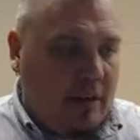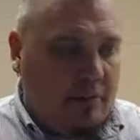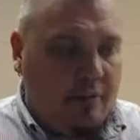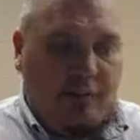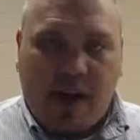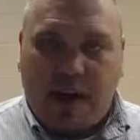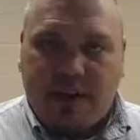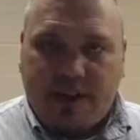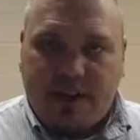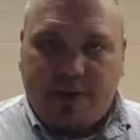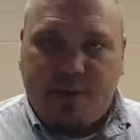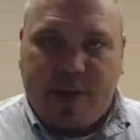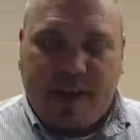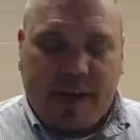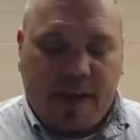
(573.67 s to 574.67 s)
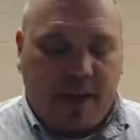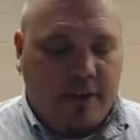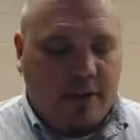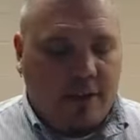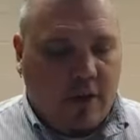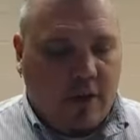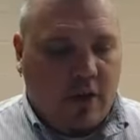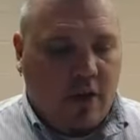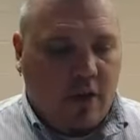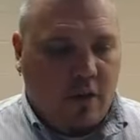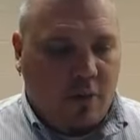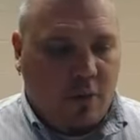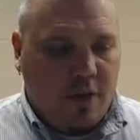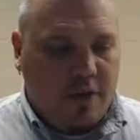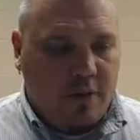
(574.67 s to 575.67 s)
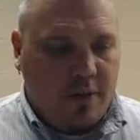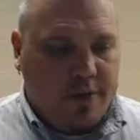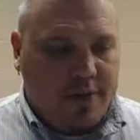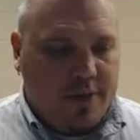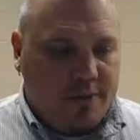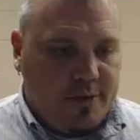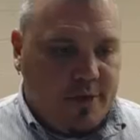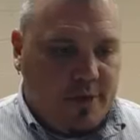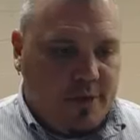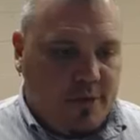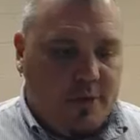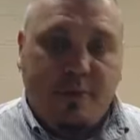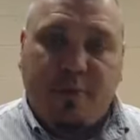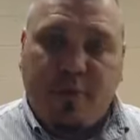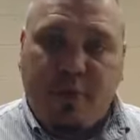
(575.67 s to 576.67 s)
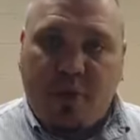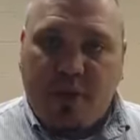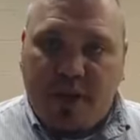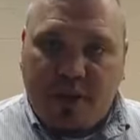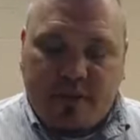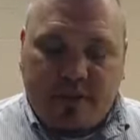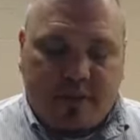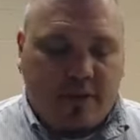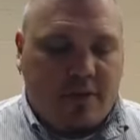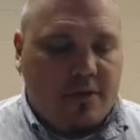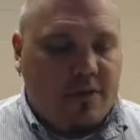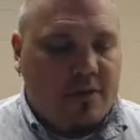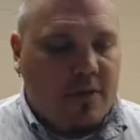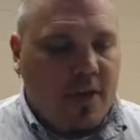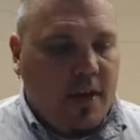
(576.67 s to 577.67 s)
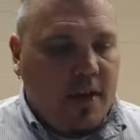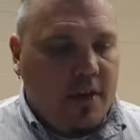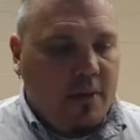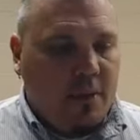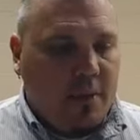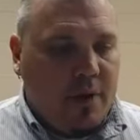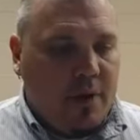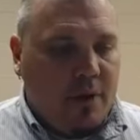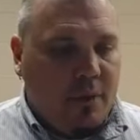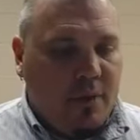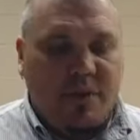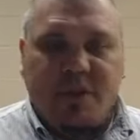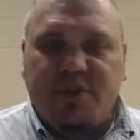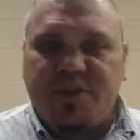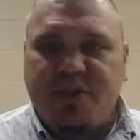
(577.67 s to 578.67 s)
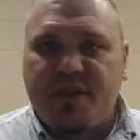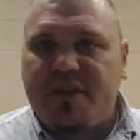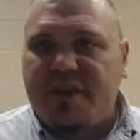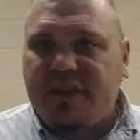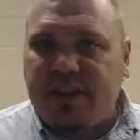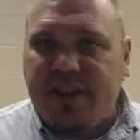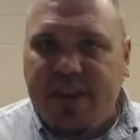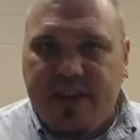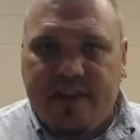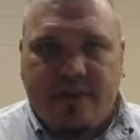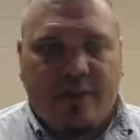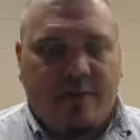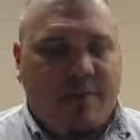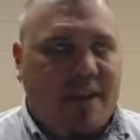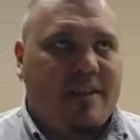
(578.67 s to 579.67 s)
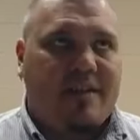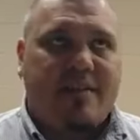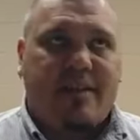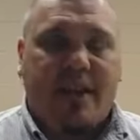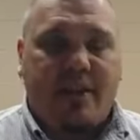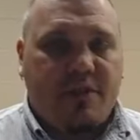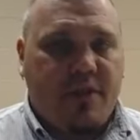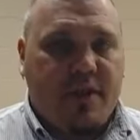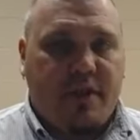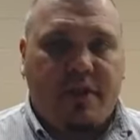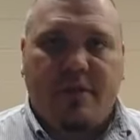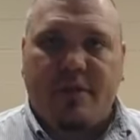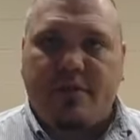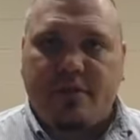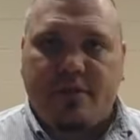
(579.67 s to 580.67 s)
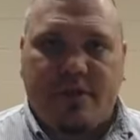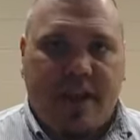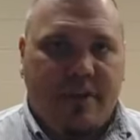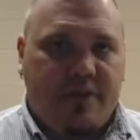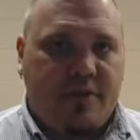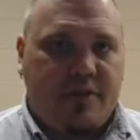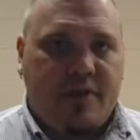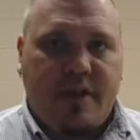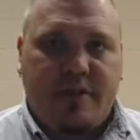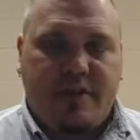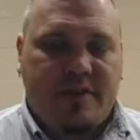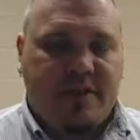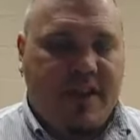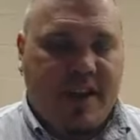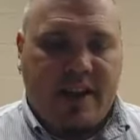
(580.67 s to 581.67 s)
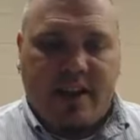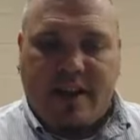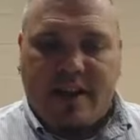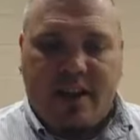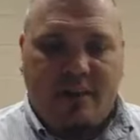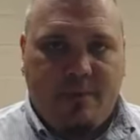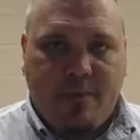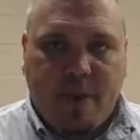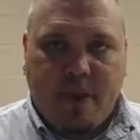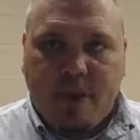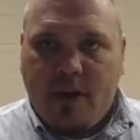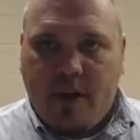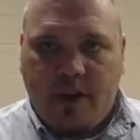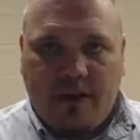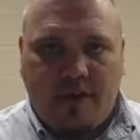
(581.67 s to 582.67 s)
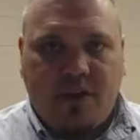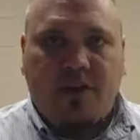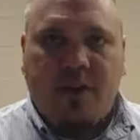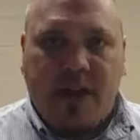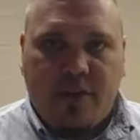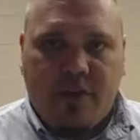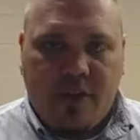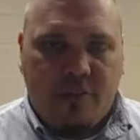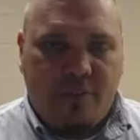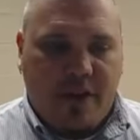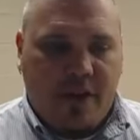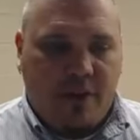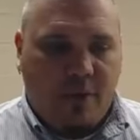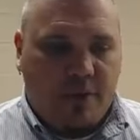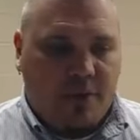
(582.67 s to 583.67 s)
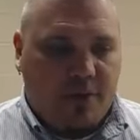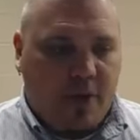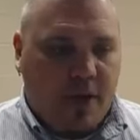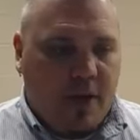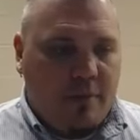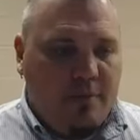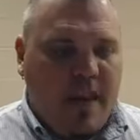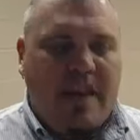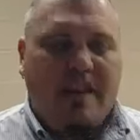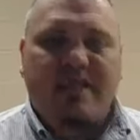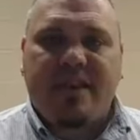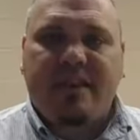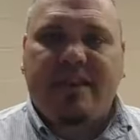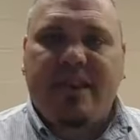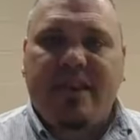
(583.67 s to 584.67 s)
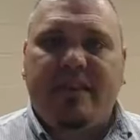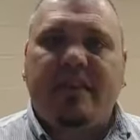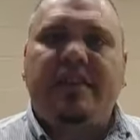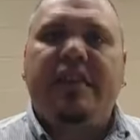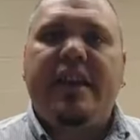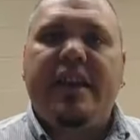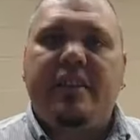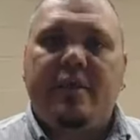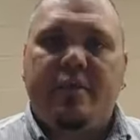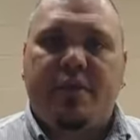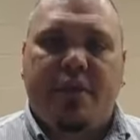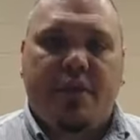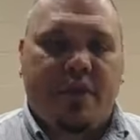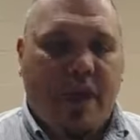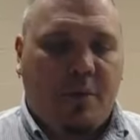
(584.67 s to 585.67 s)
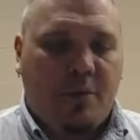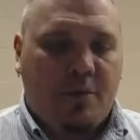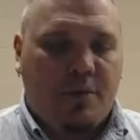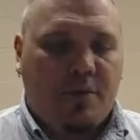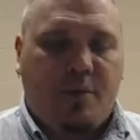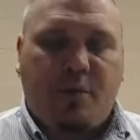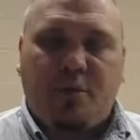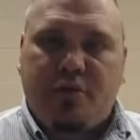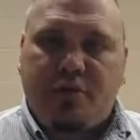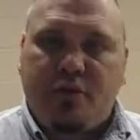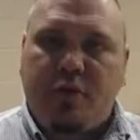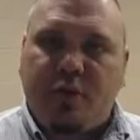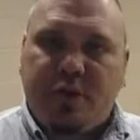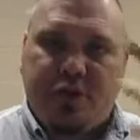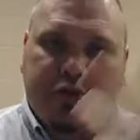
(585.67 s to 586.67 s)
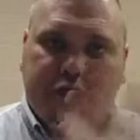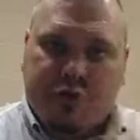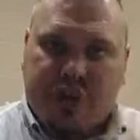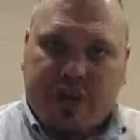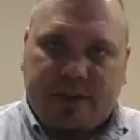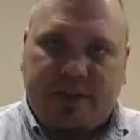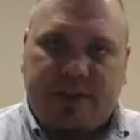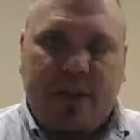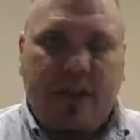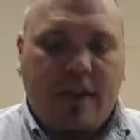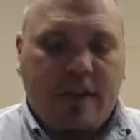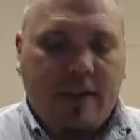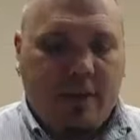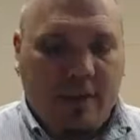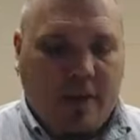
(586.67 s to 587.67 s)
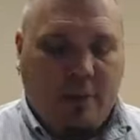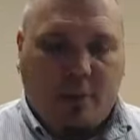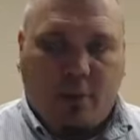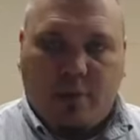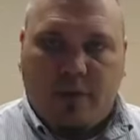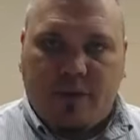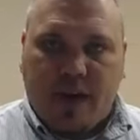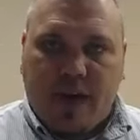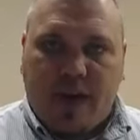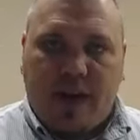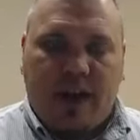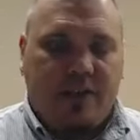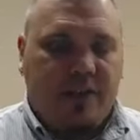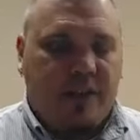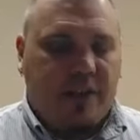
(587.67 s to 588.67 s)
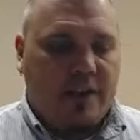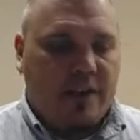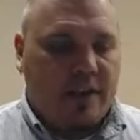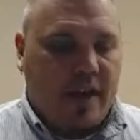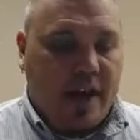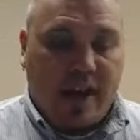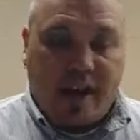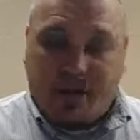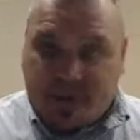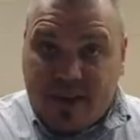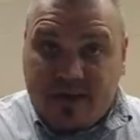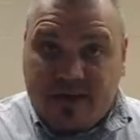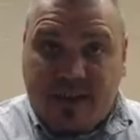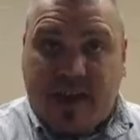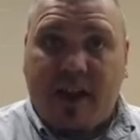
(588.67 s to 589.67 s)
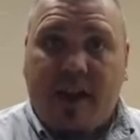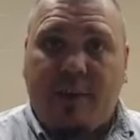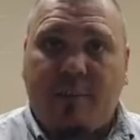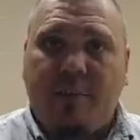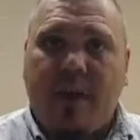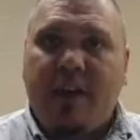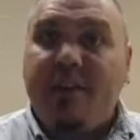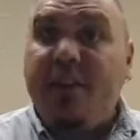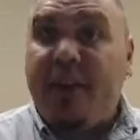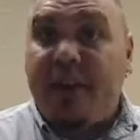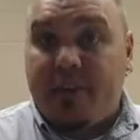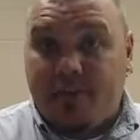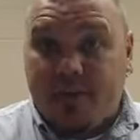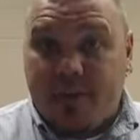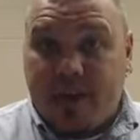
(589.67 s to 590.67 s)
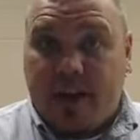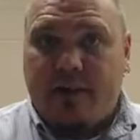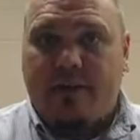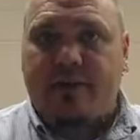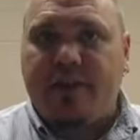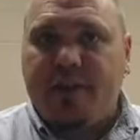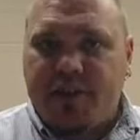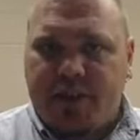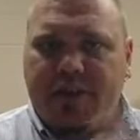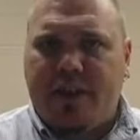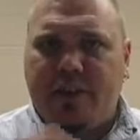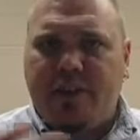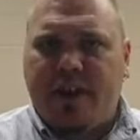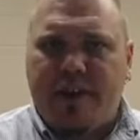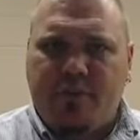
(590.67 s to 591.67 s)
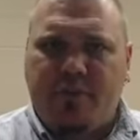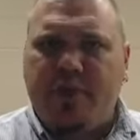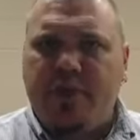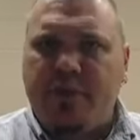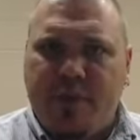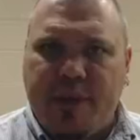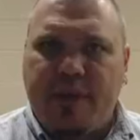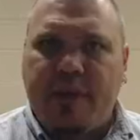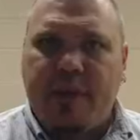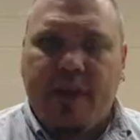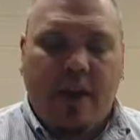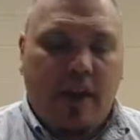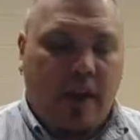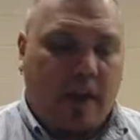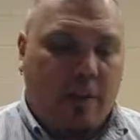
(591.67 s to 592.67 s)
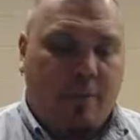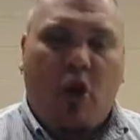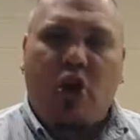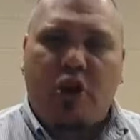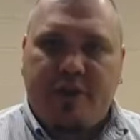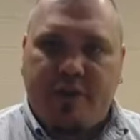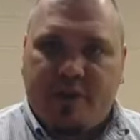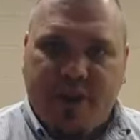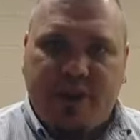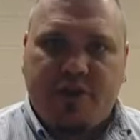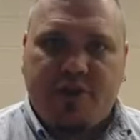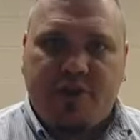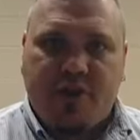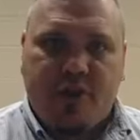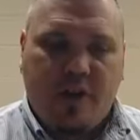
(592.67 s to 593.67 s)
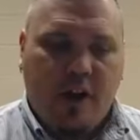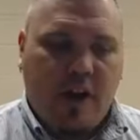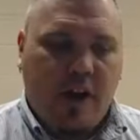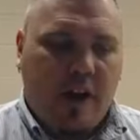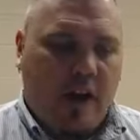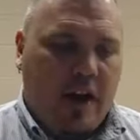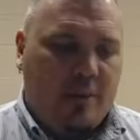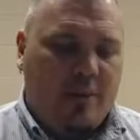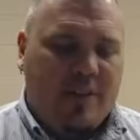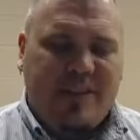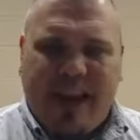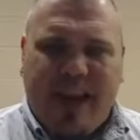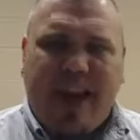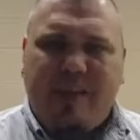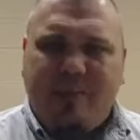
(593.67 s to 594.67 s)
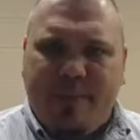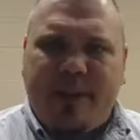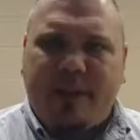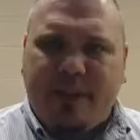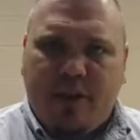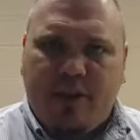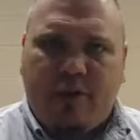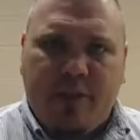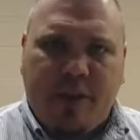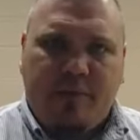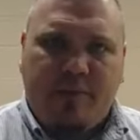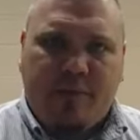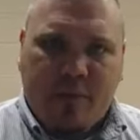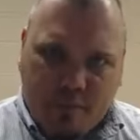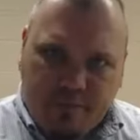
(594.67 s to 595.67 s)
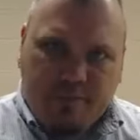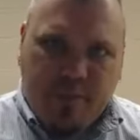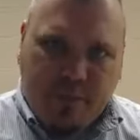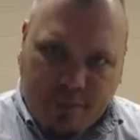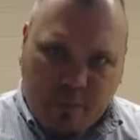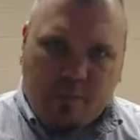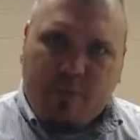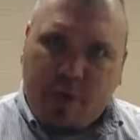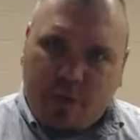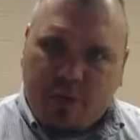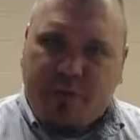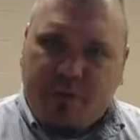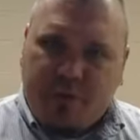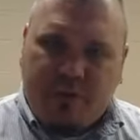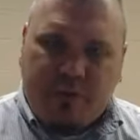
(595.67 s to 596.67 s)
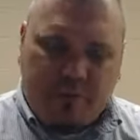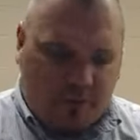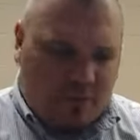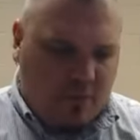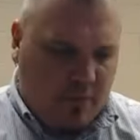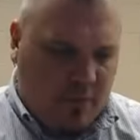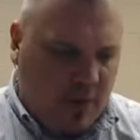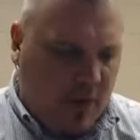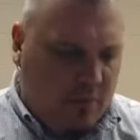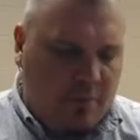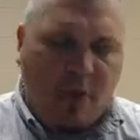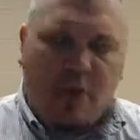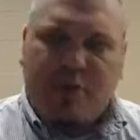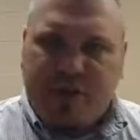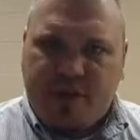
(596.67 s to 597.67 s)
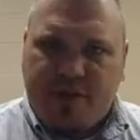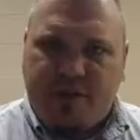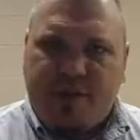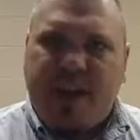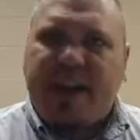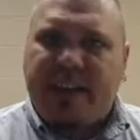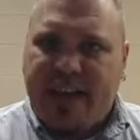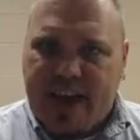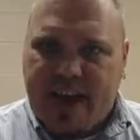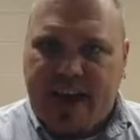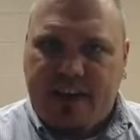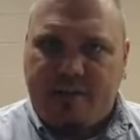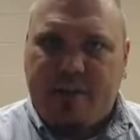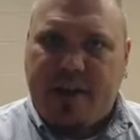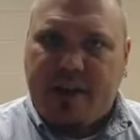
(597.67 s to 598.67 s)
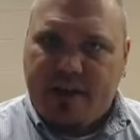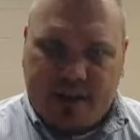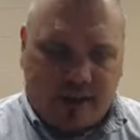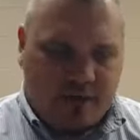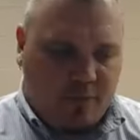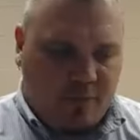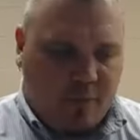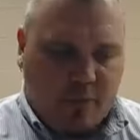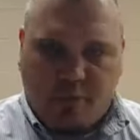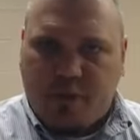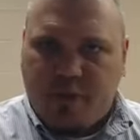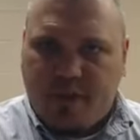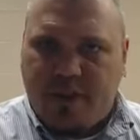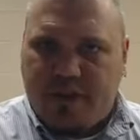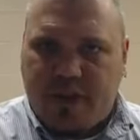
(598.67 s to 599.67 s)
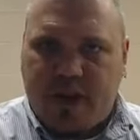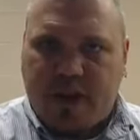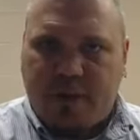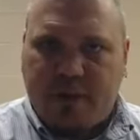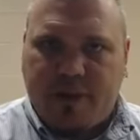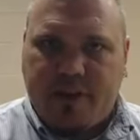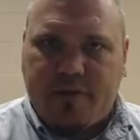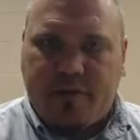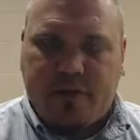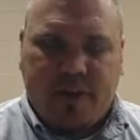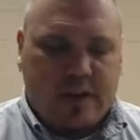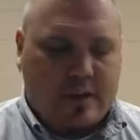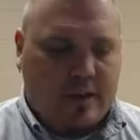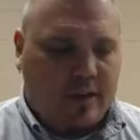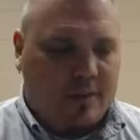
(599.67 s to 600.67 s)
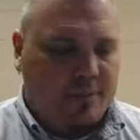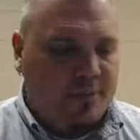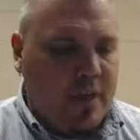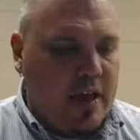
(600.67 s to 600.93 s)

broadly speaking, are what you would consider the priests, the religious elites. I'm not going to say the Pharisees or Sadducees. They didn't come until later on. But it was basically the leaders that were supposed to instruct the people of God, at this time, the Israelites. The Gentiles hadn't really been a part of the picture. They had been a little bit, but for mostly speaking, they hadn't been. We're really talking about the Israelites here.